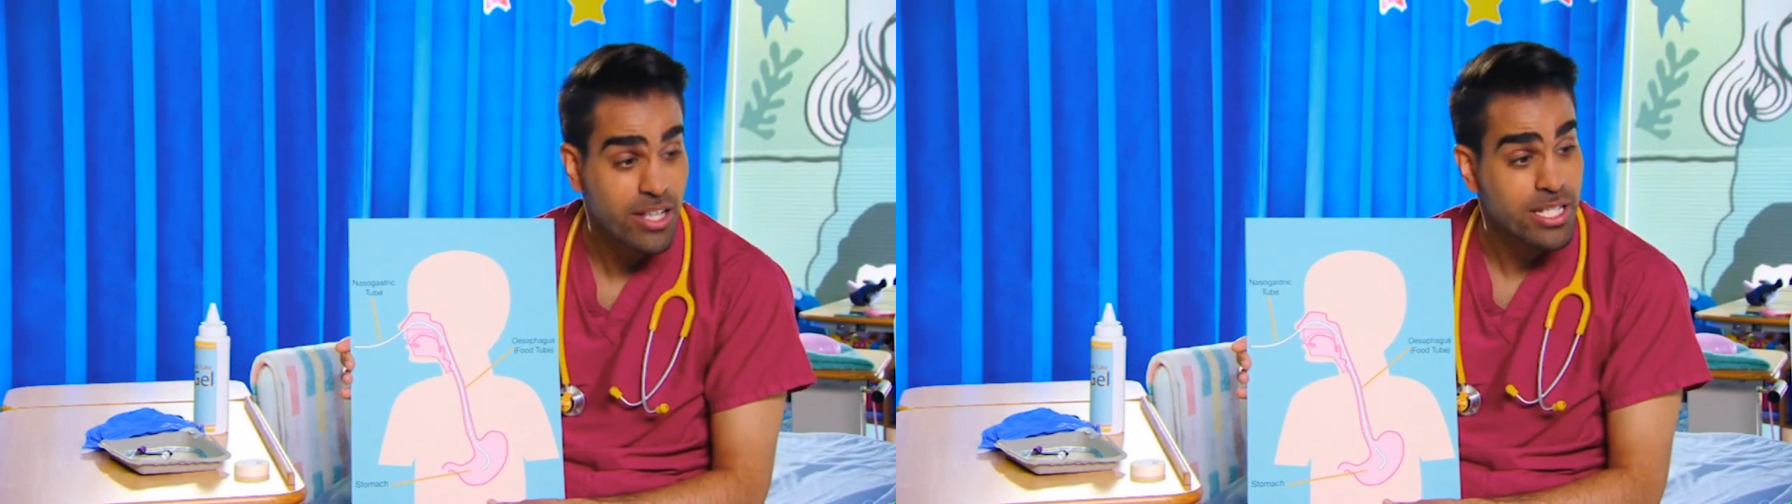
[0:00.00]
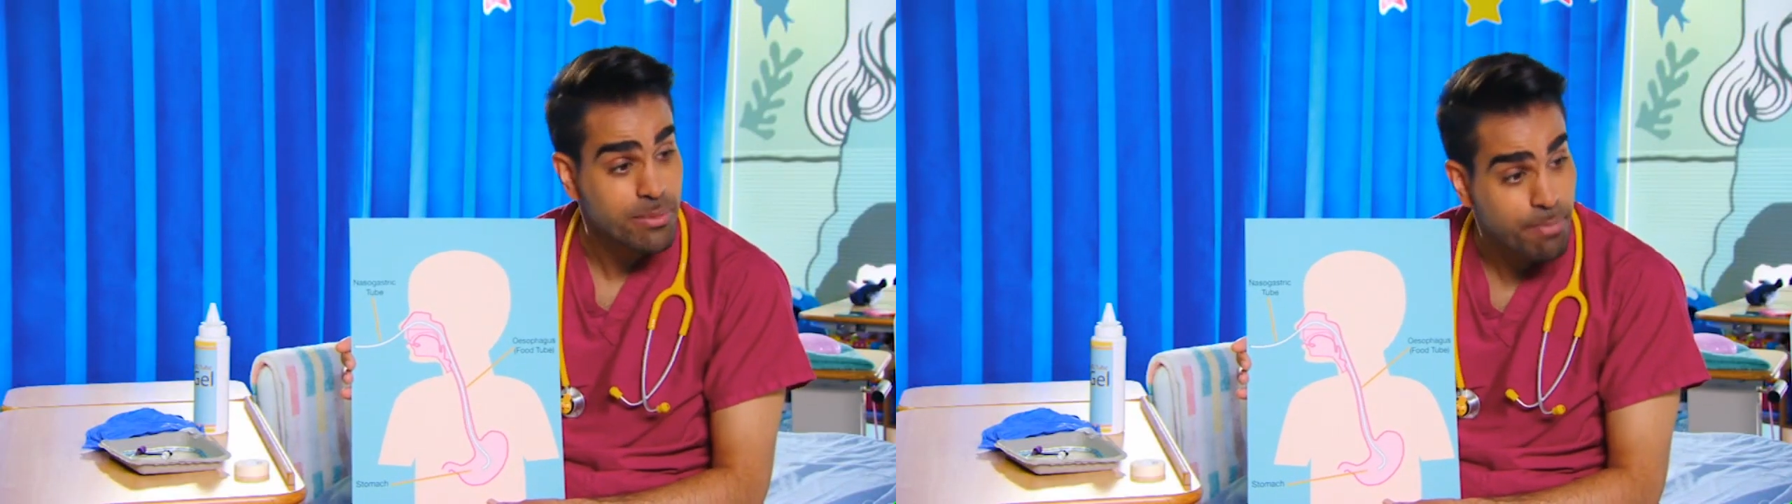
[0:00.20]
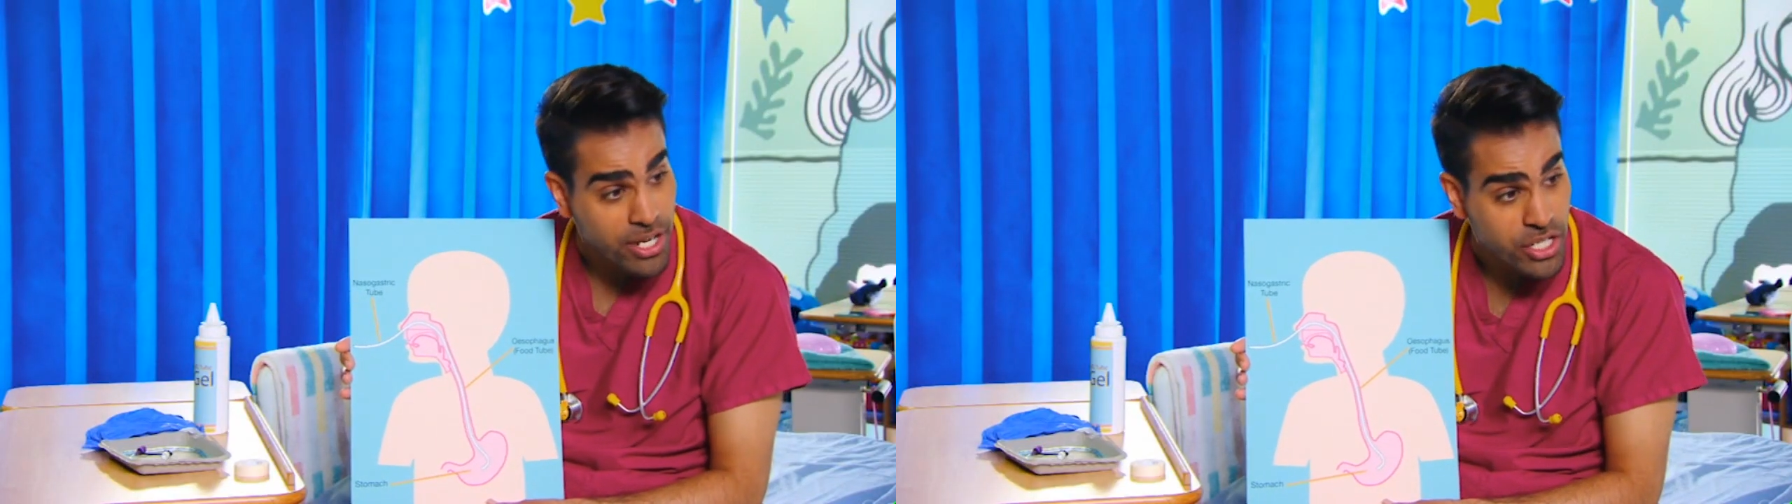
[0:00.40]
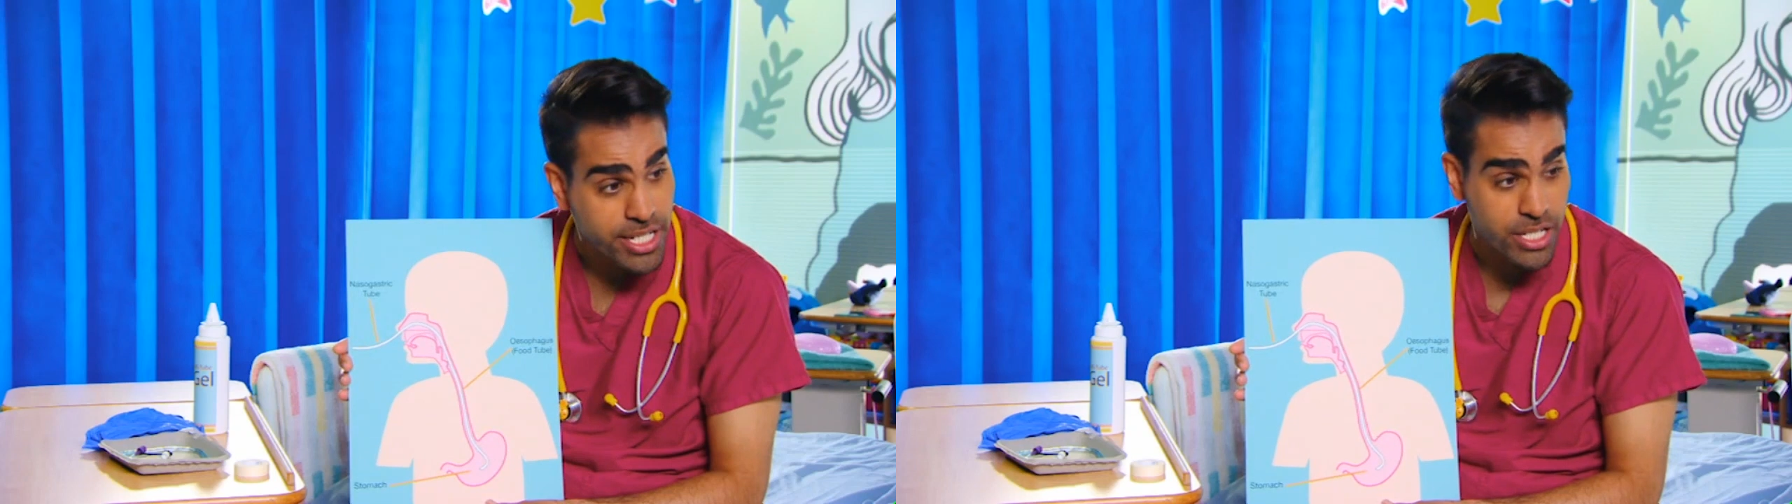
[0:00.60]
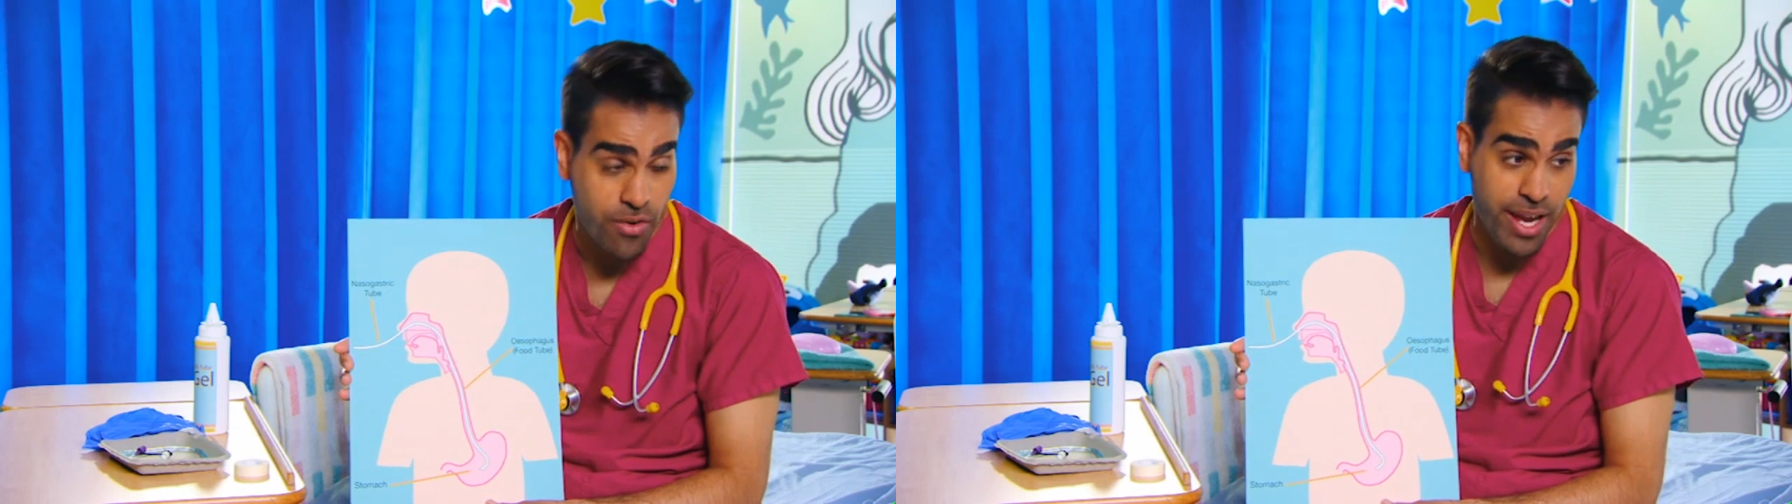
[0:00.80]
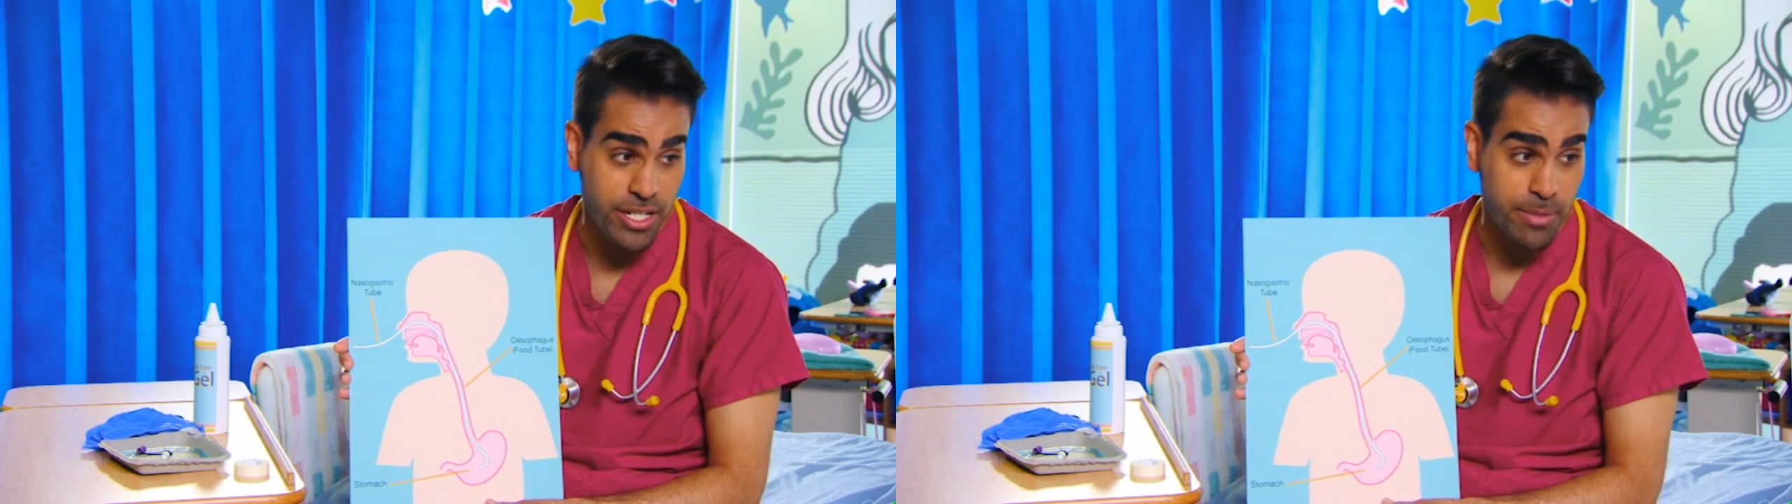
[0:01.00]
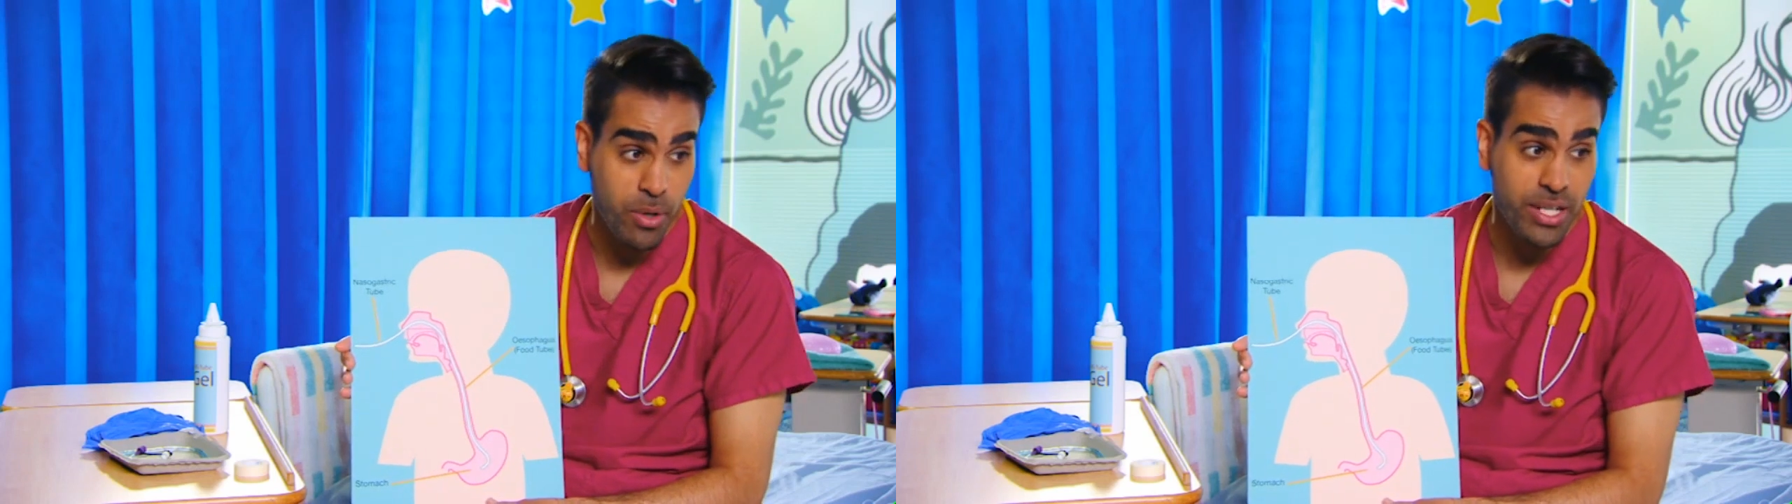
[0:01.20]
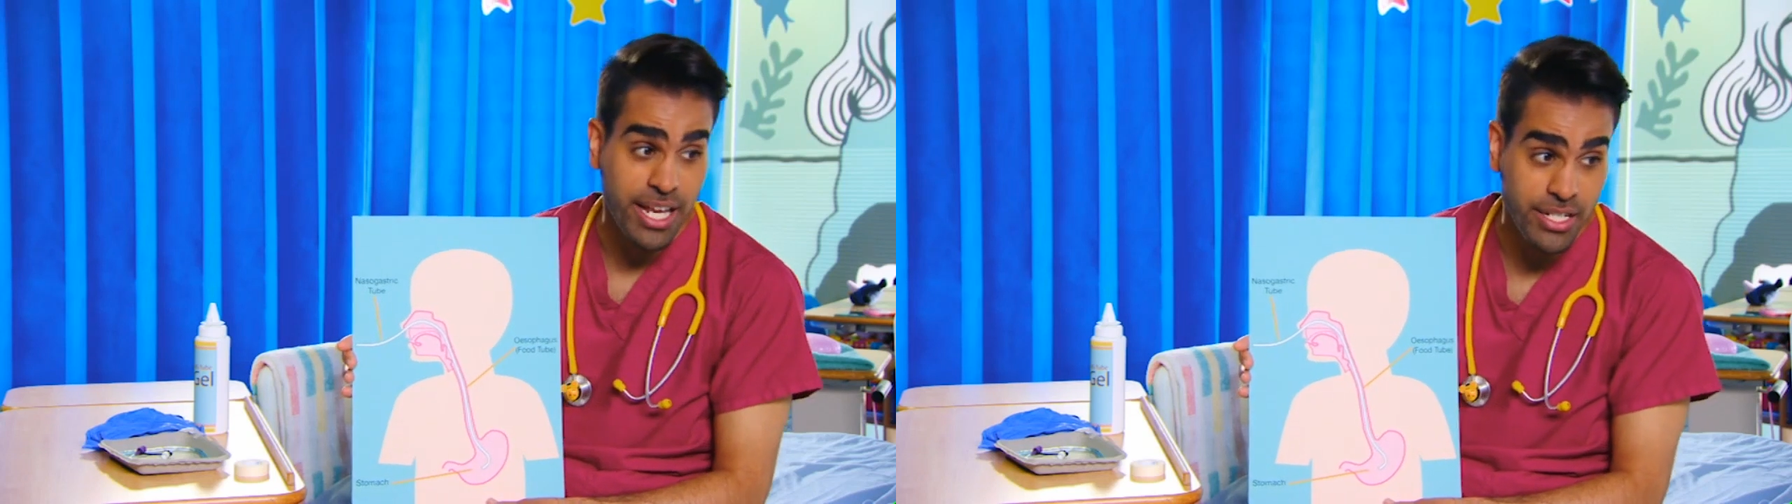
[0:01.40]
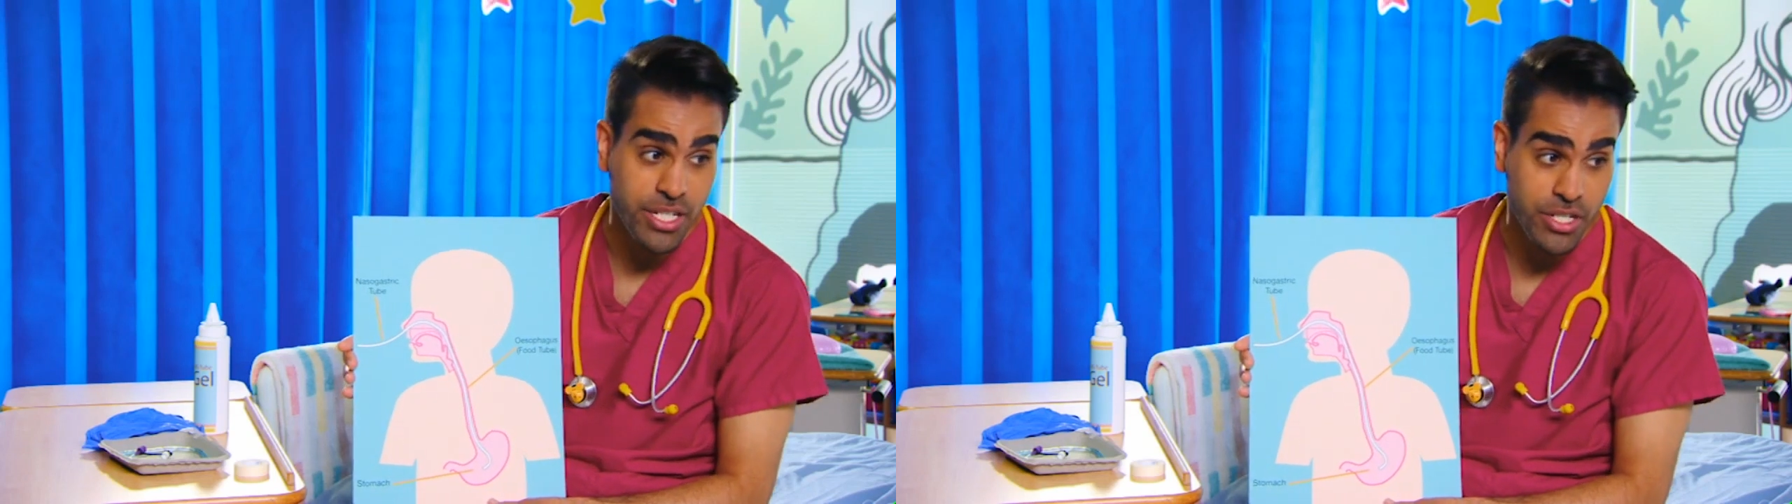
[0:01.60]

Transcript: are specially trained to put an NG